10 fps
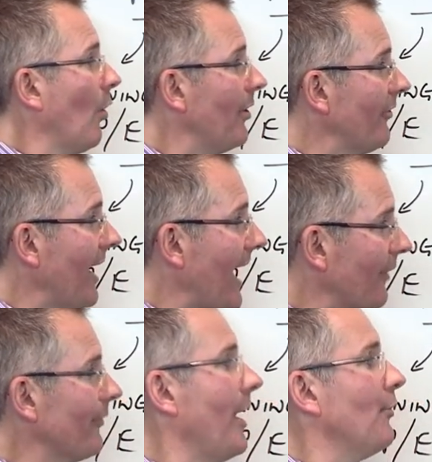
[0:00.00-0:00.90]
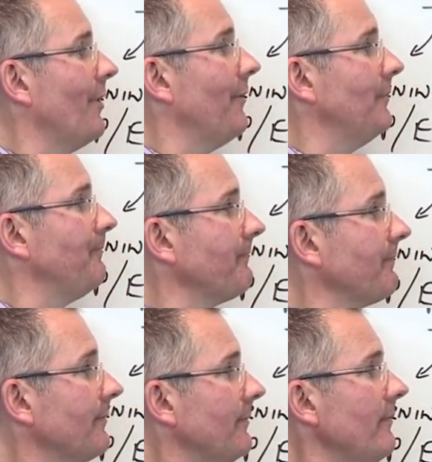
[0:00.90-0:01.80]
Or is it asset-driven?
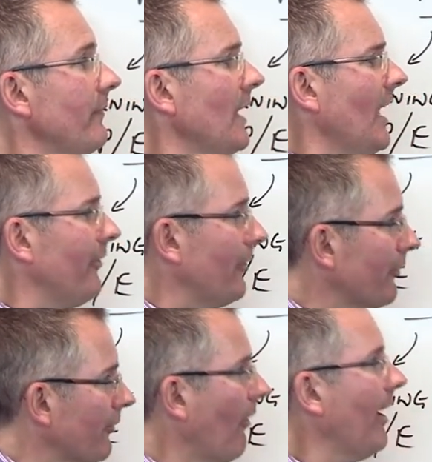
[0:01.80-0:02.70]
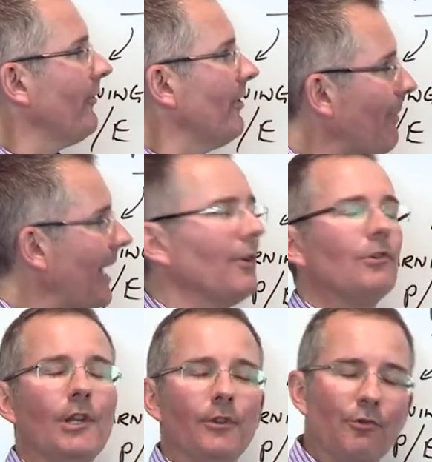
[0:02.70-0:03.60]
Is it the size of the
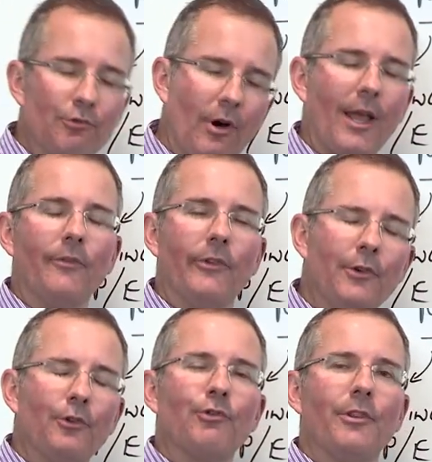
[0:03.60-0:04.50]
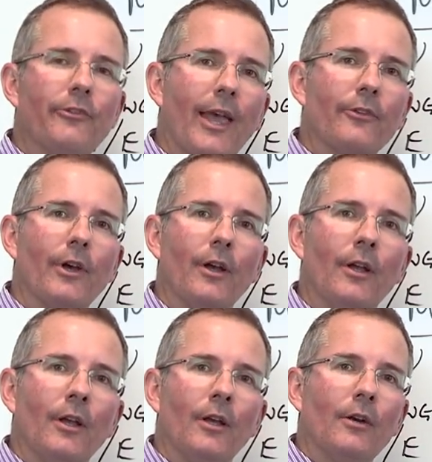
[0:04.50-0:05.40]
balance sheet that drives the industry and the sector?
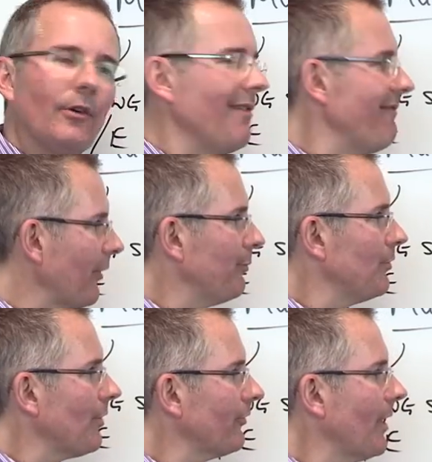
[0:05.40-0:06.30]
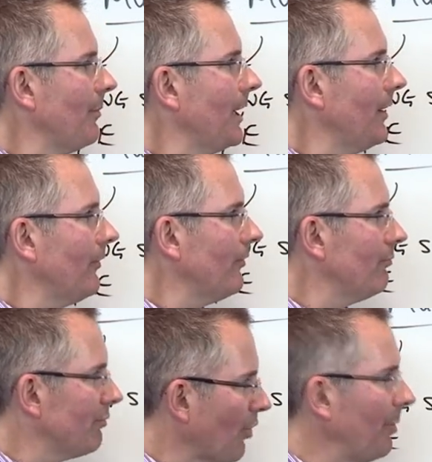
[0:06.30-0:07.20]
Like investment trust companies,
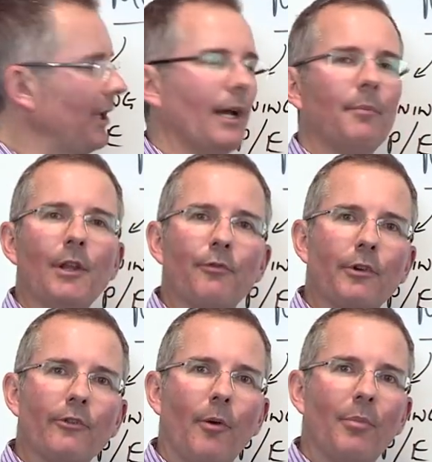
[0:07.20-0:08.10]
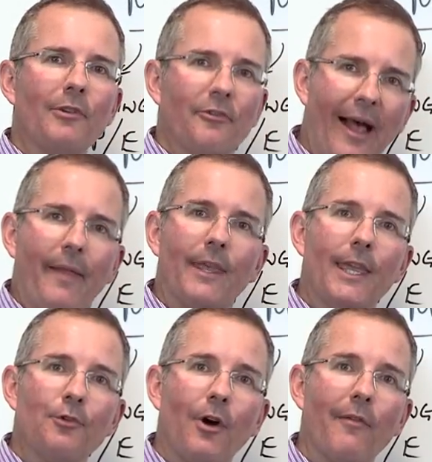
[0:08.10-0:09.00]
property companies, for example, is that the
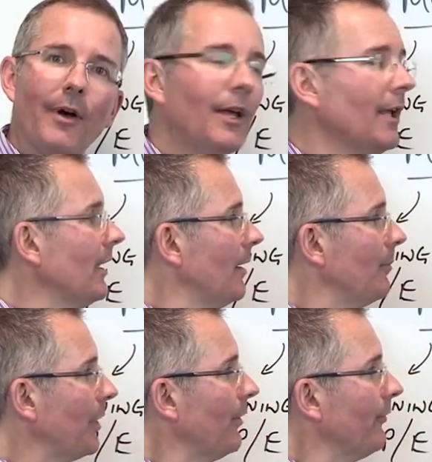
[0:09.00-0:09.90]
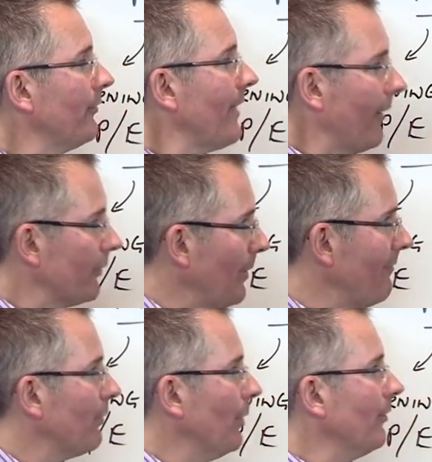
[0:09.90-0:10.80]
key driver? Because that's going to
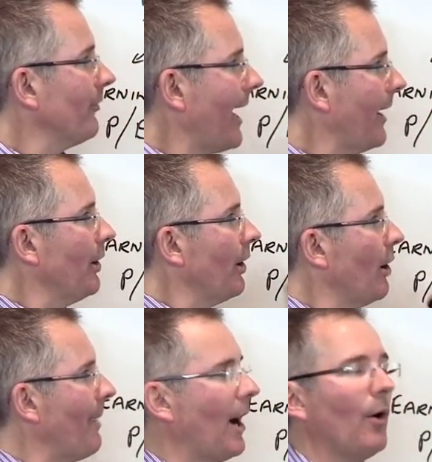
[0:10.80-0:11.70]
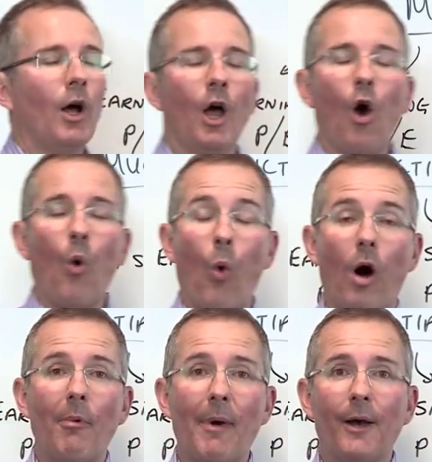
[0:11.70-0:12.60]
influence how you go about what
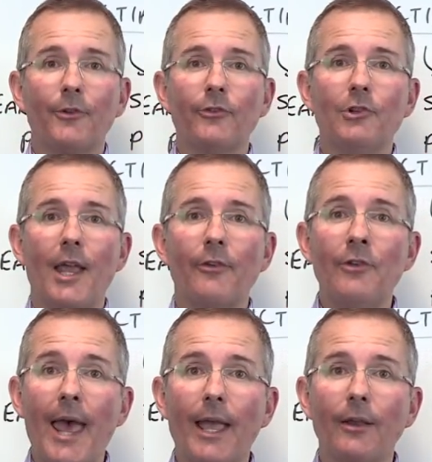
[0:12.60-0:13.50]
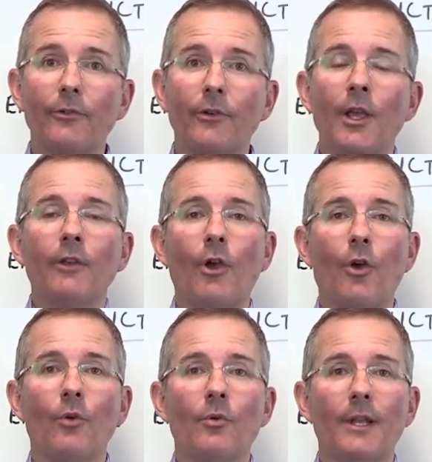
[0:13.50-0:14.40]
I'm about to suggest next.
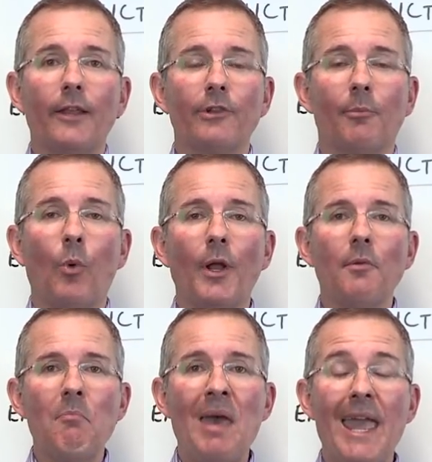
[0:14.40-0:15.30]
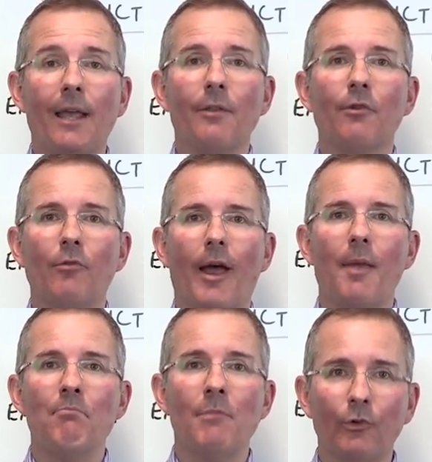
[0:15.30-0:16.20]
So, lesson number one, pick the
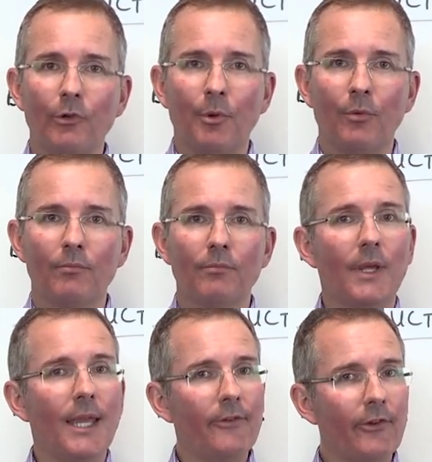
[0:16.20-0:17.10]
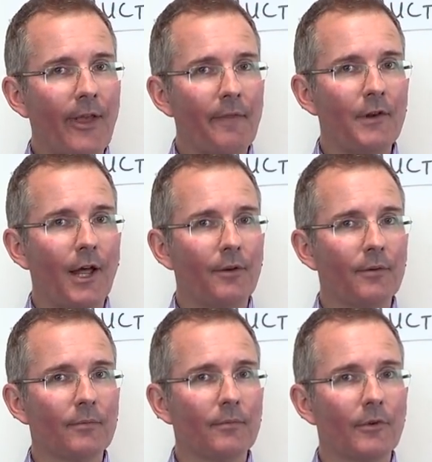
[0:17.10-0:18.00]
right multiple. Easy said than done,
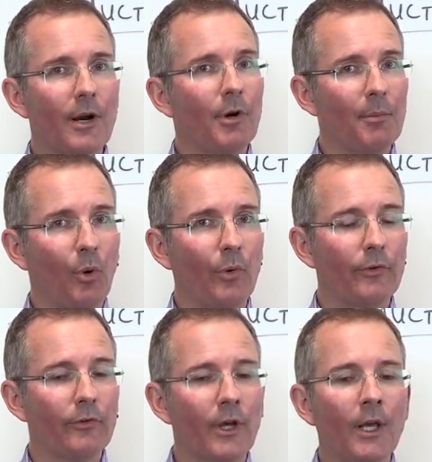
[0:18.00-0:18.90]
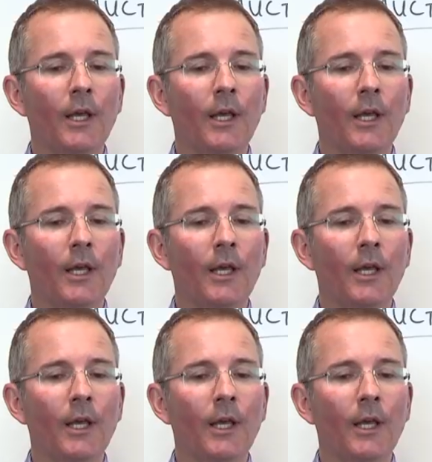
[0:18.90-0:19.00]
right? But important.